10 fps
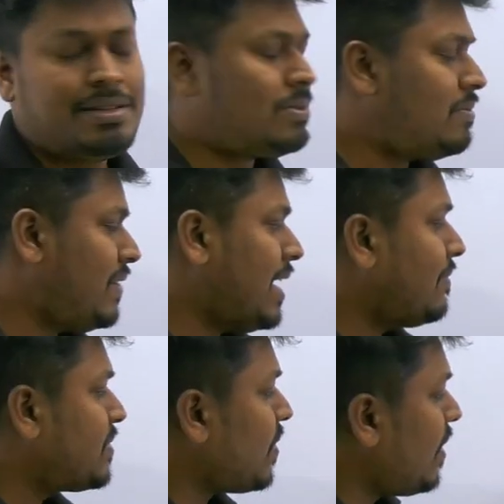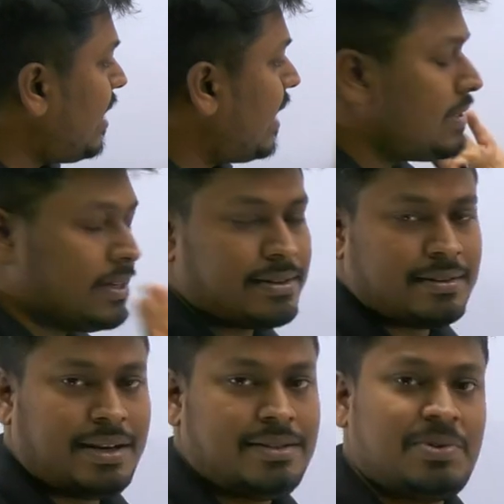So we have solved like that,
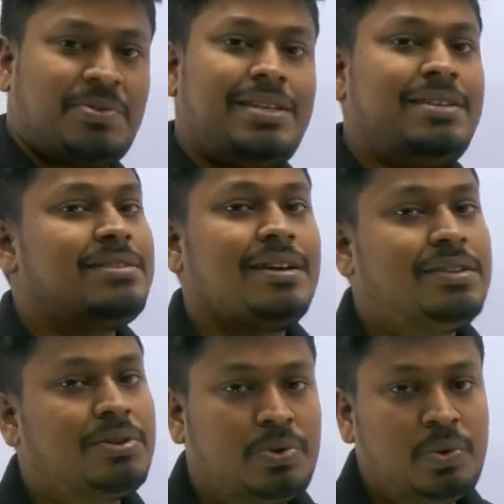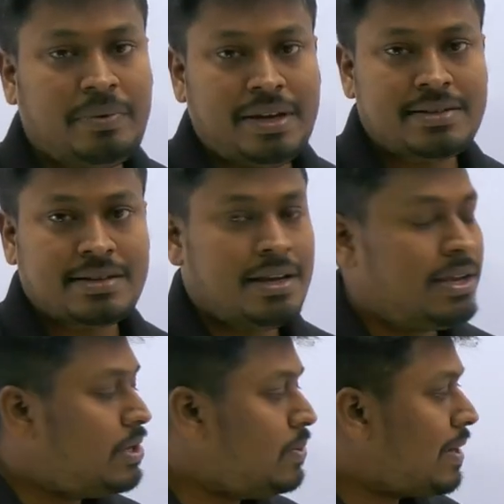right? So these are the two ways
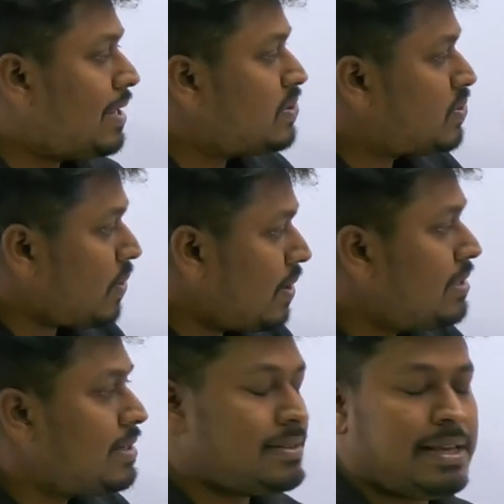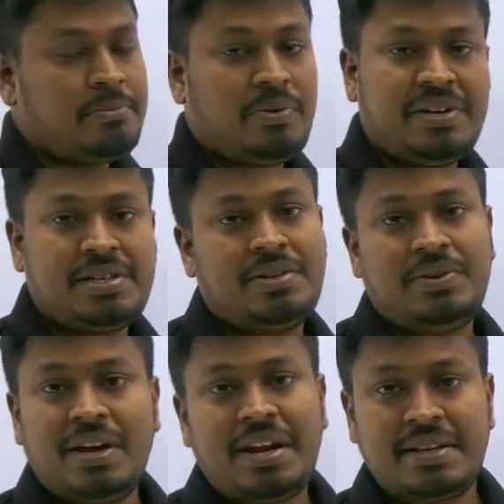you can solve the same question
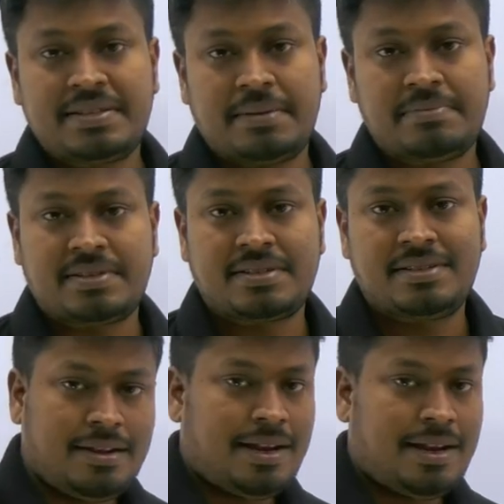in your exams.